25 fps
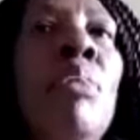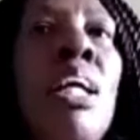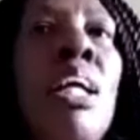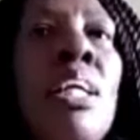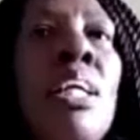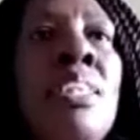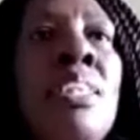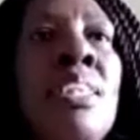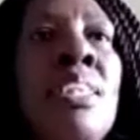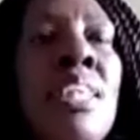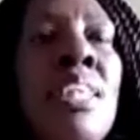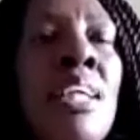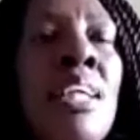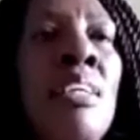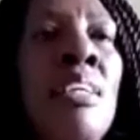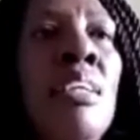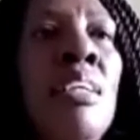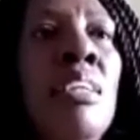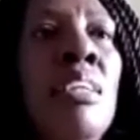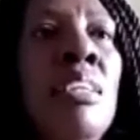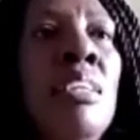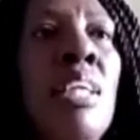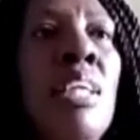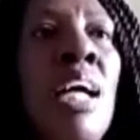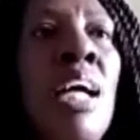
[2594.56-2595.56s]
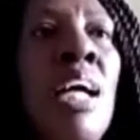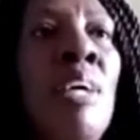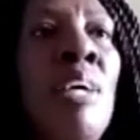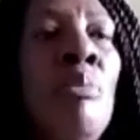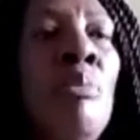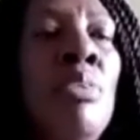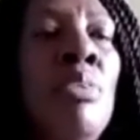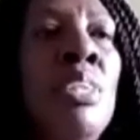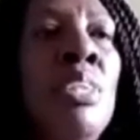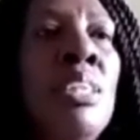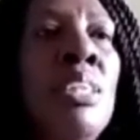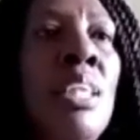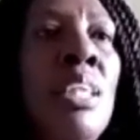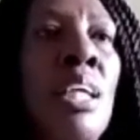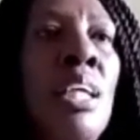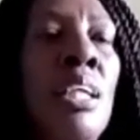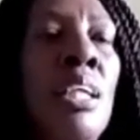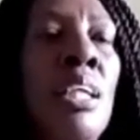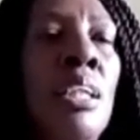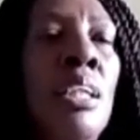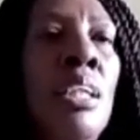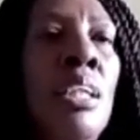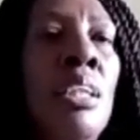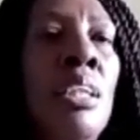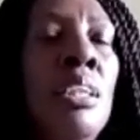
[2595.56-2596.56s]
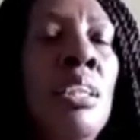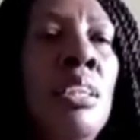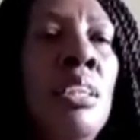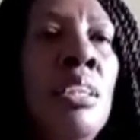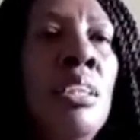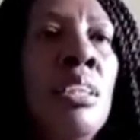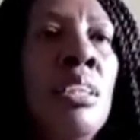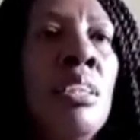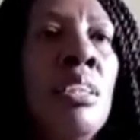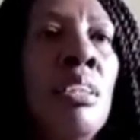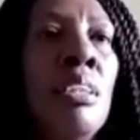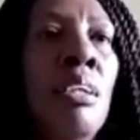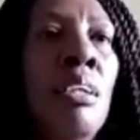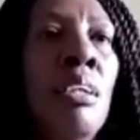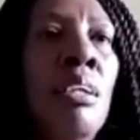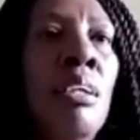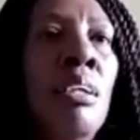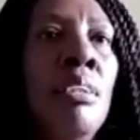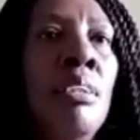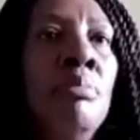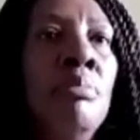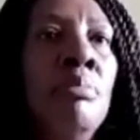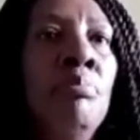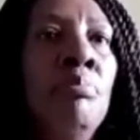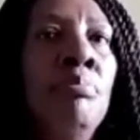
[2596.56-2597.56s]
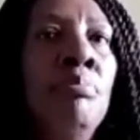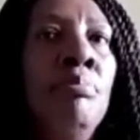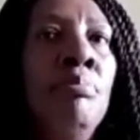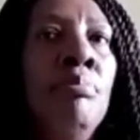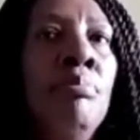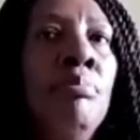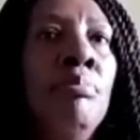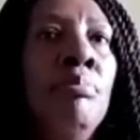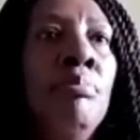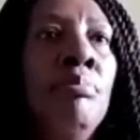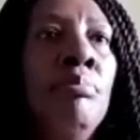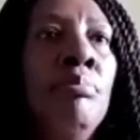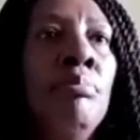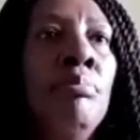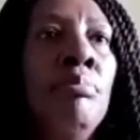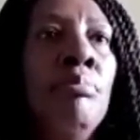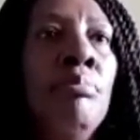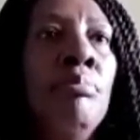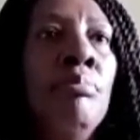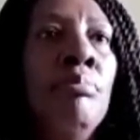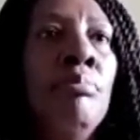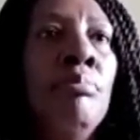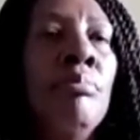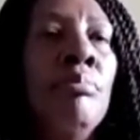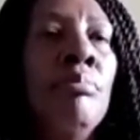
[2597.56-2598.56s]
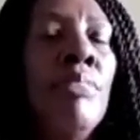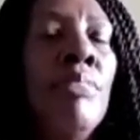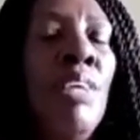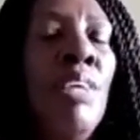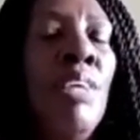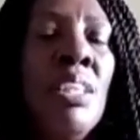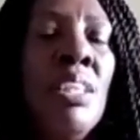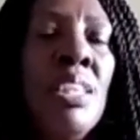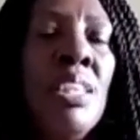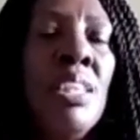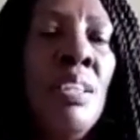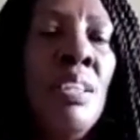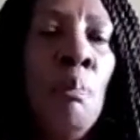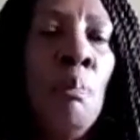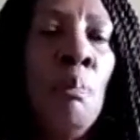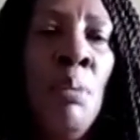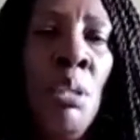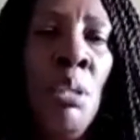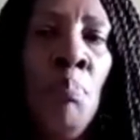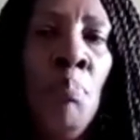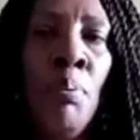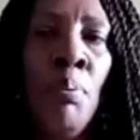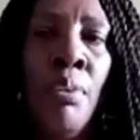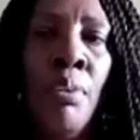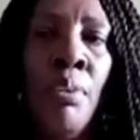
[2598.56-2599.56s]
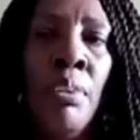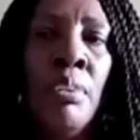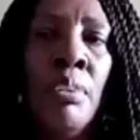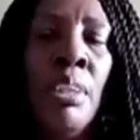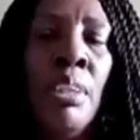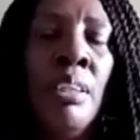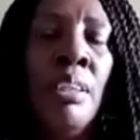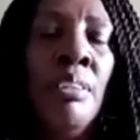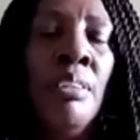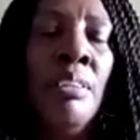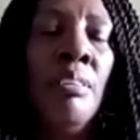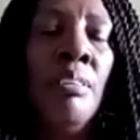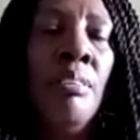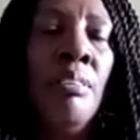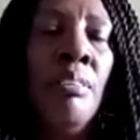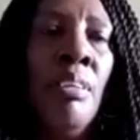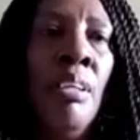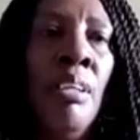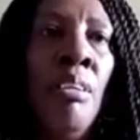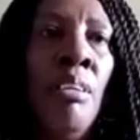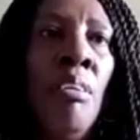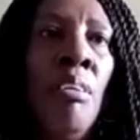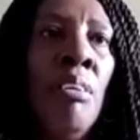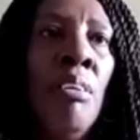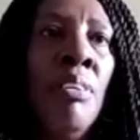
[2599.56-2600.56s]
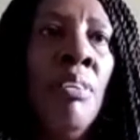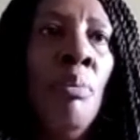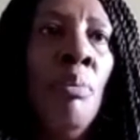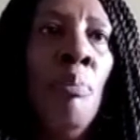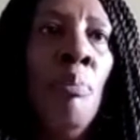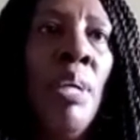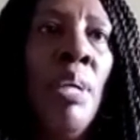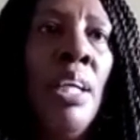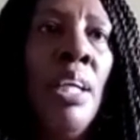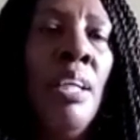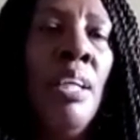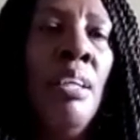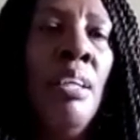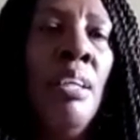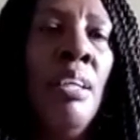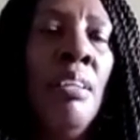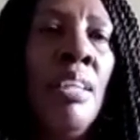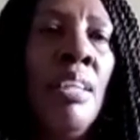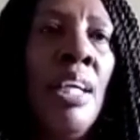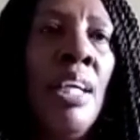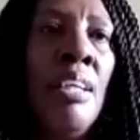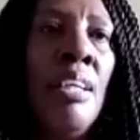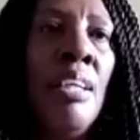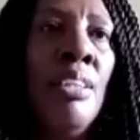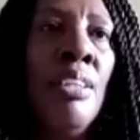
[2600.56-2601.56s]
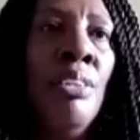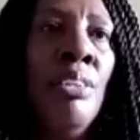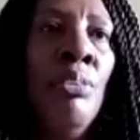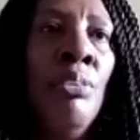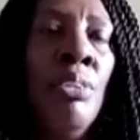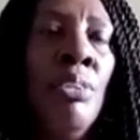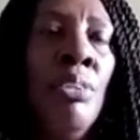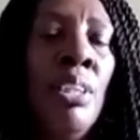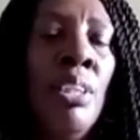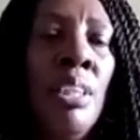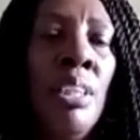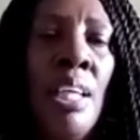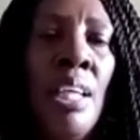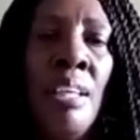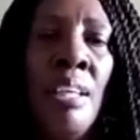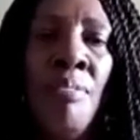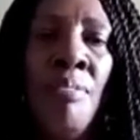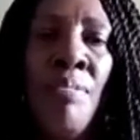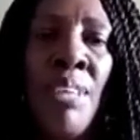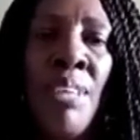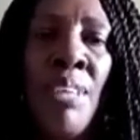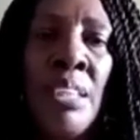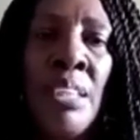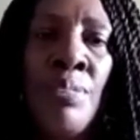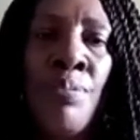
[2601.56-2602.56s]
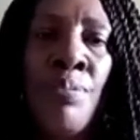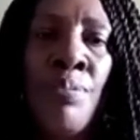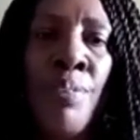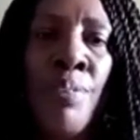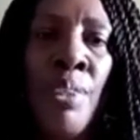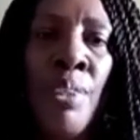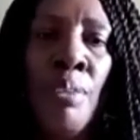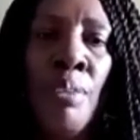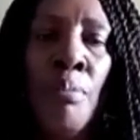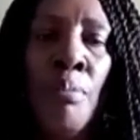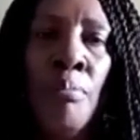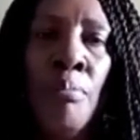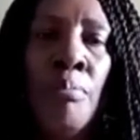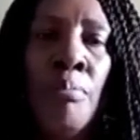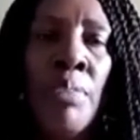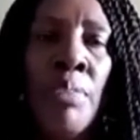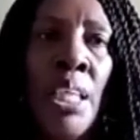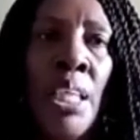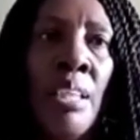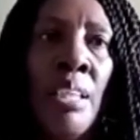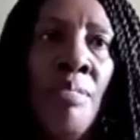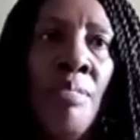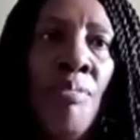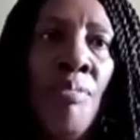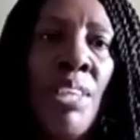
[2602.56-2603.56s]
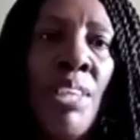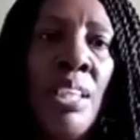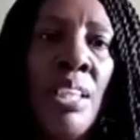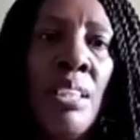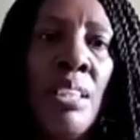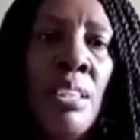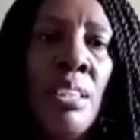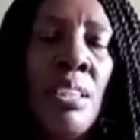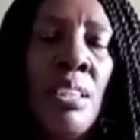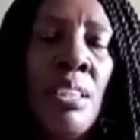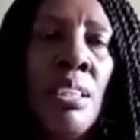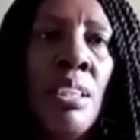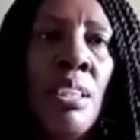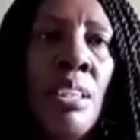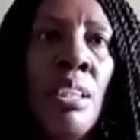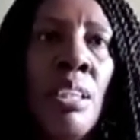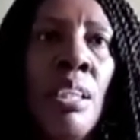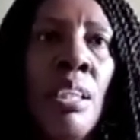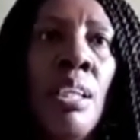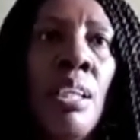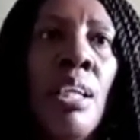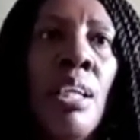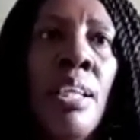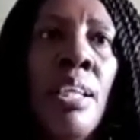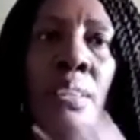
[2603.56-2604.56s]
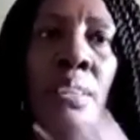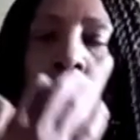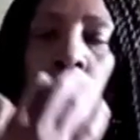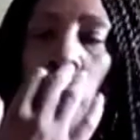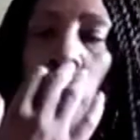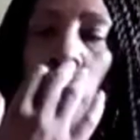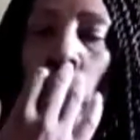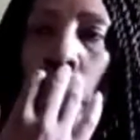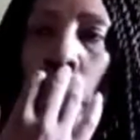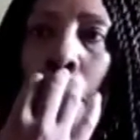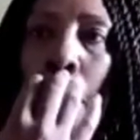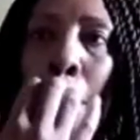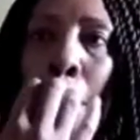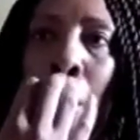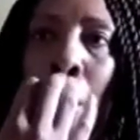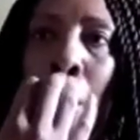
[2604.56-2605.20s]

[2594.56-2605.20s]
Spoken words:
Second, I would say is, if there's other people along the way that you can get advice from, get advice as well.